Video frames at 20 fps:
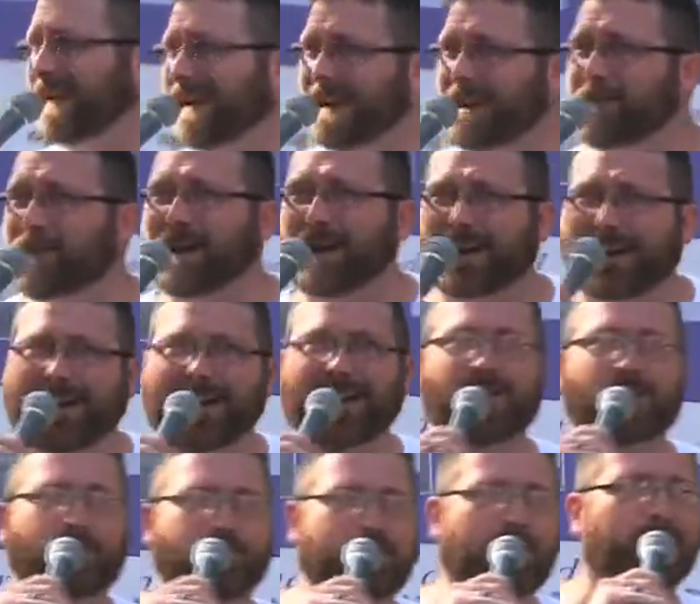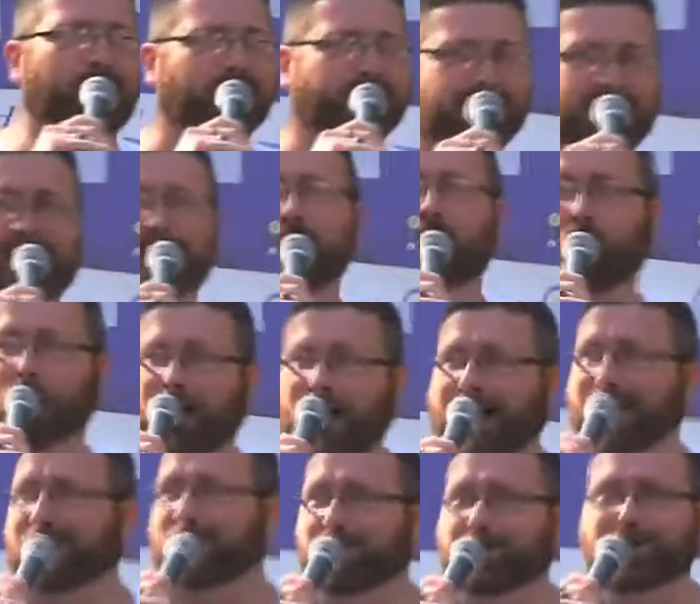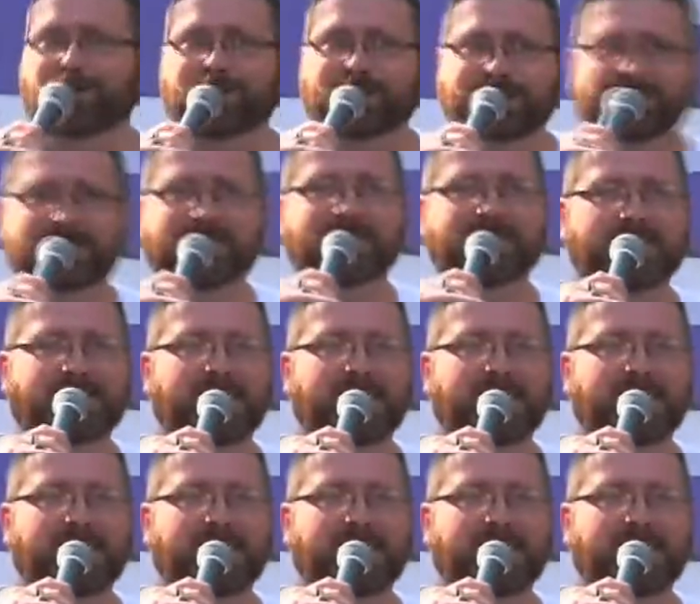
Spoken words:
Anybody here remember Zima wine coolers?